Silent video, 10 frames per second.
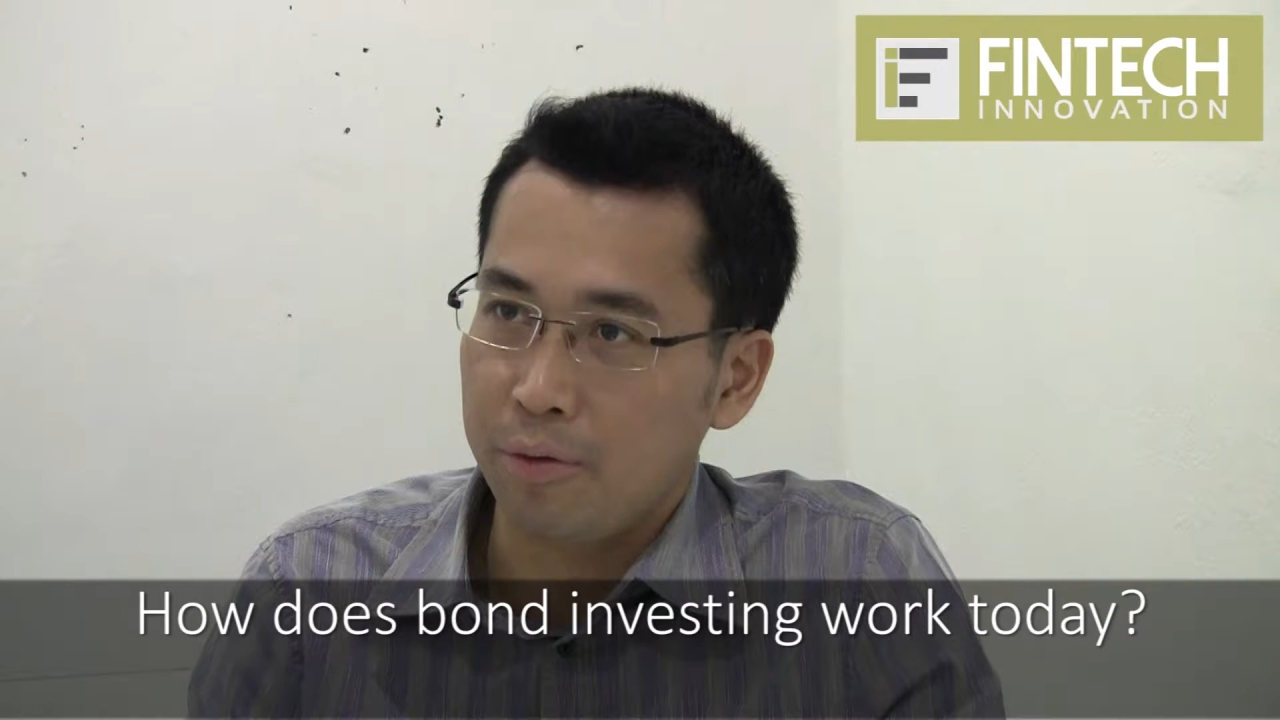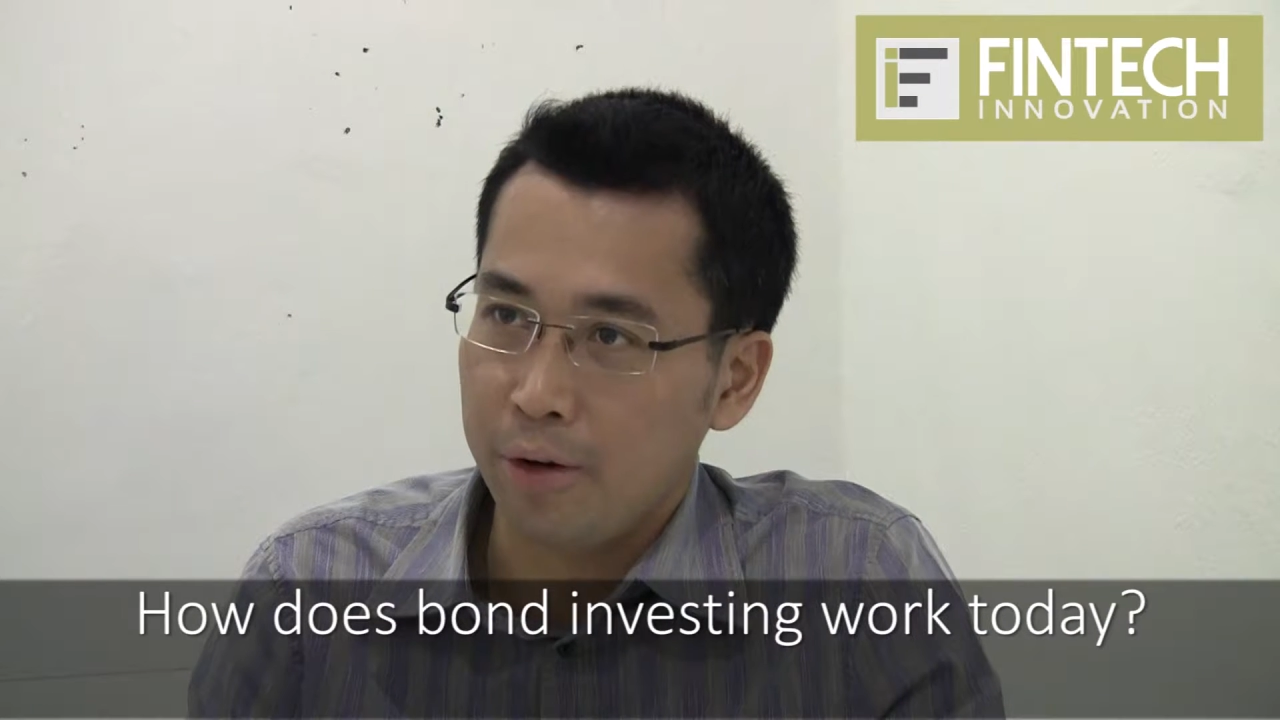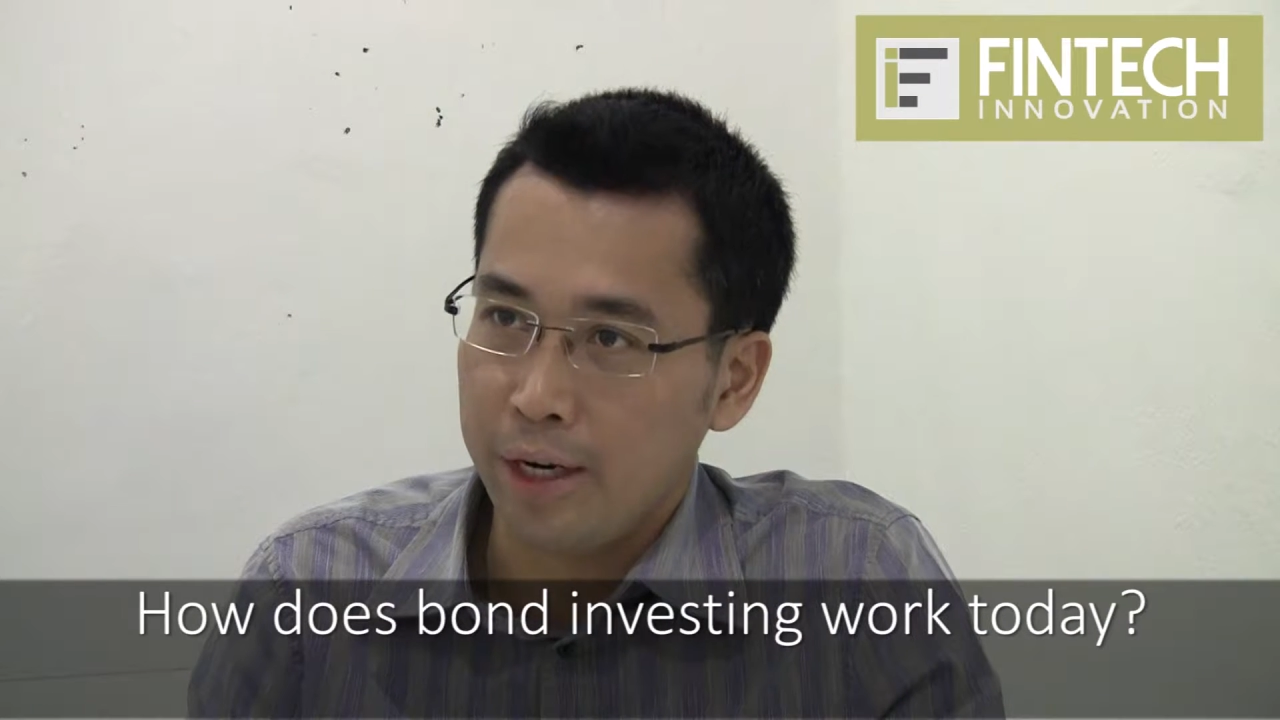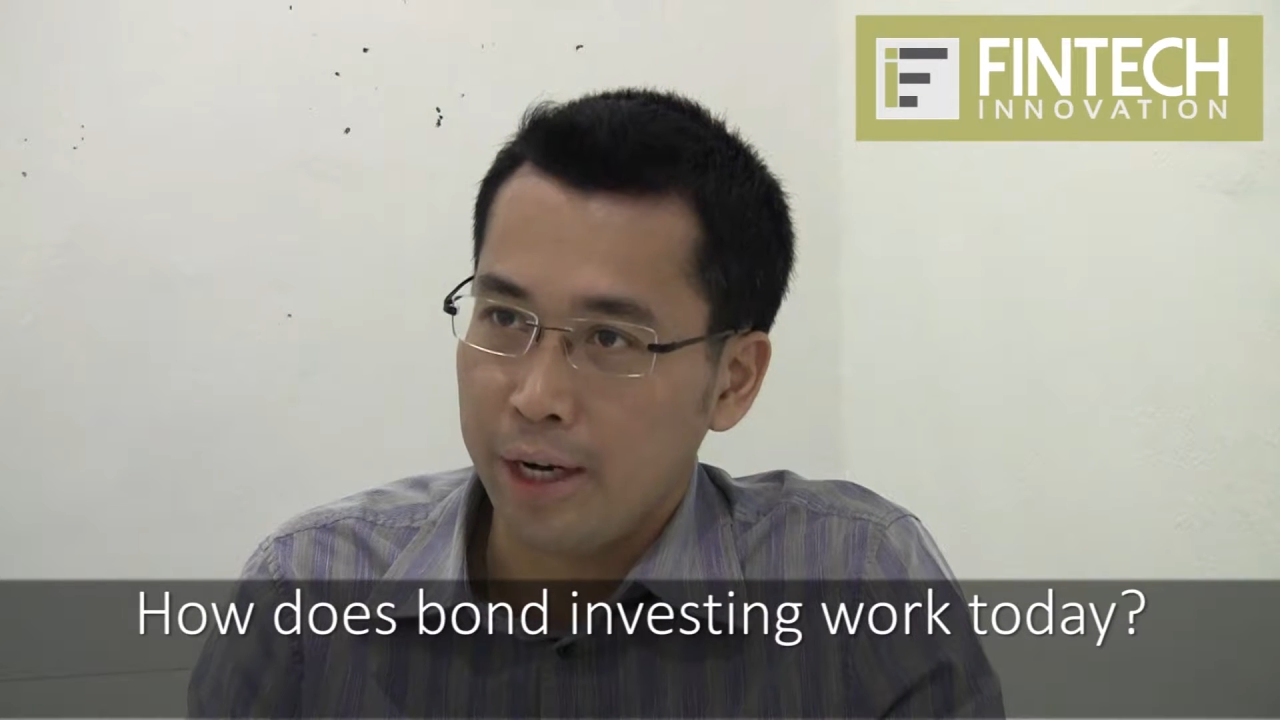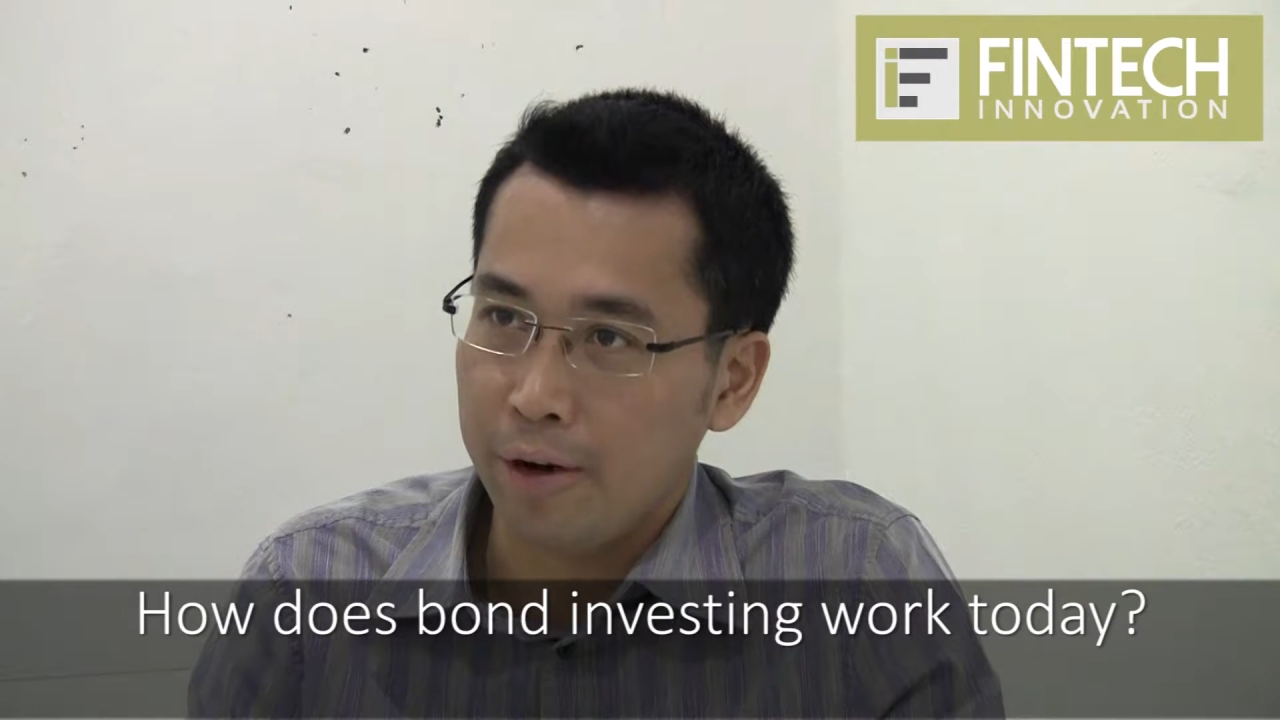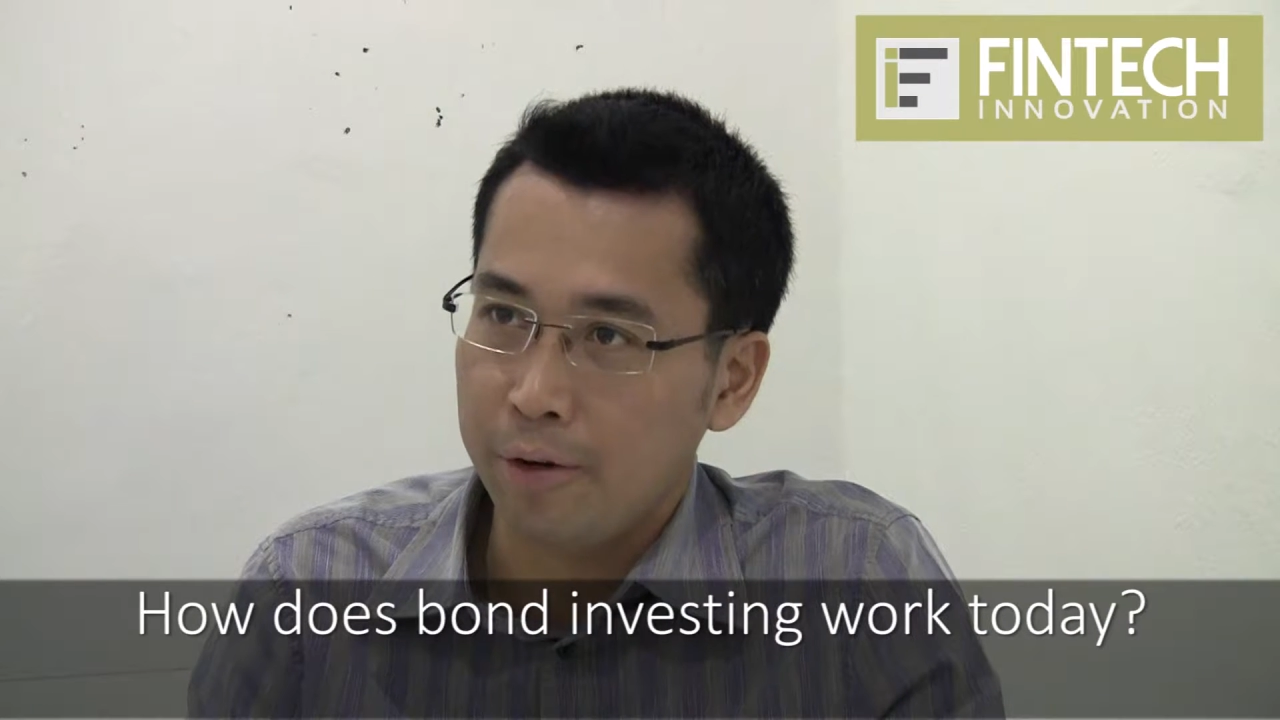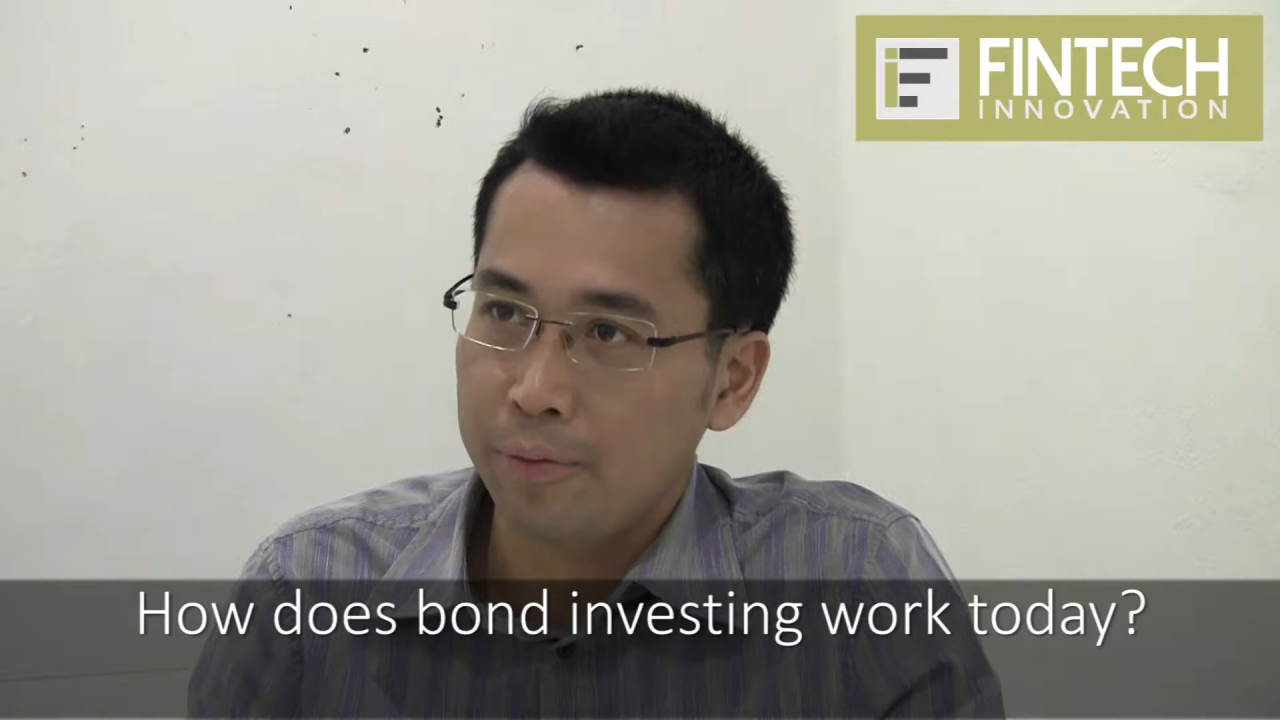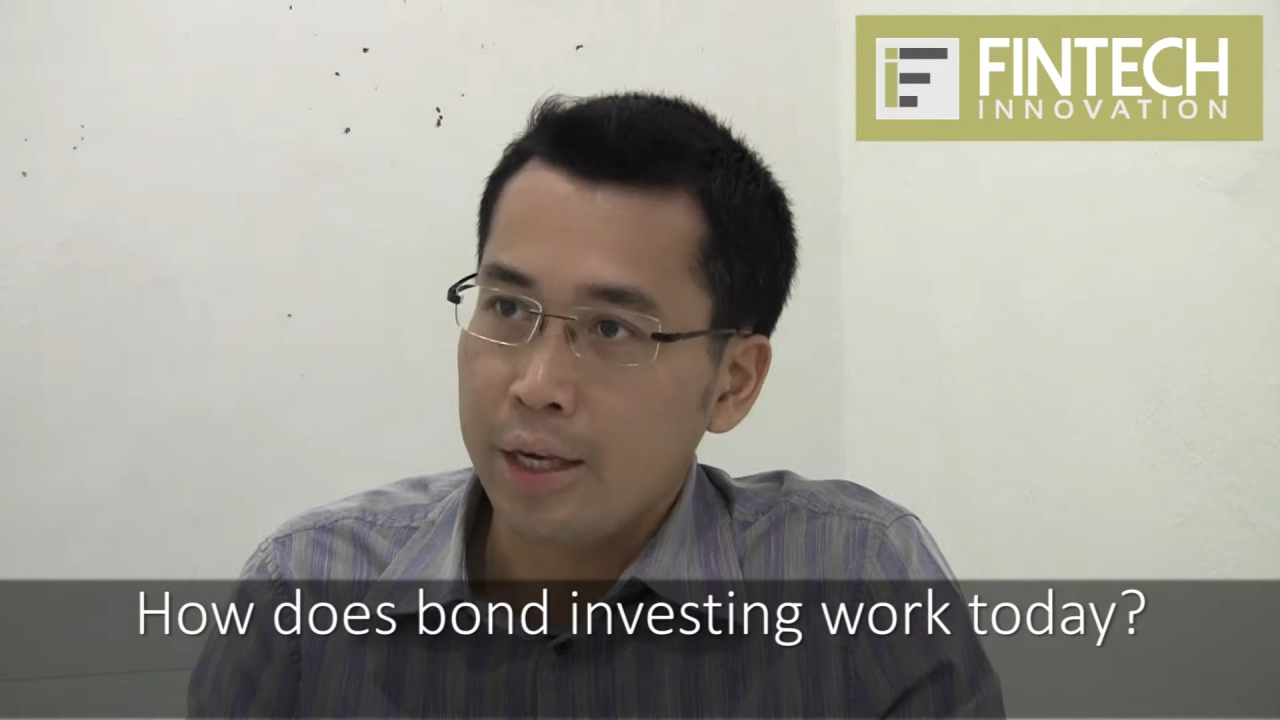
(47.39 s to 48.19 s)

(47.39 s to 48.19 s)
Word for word: right now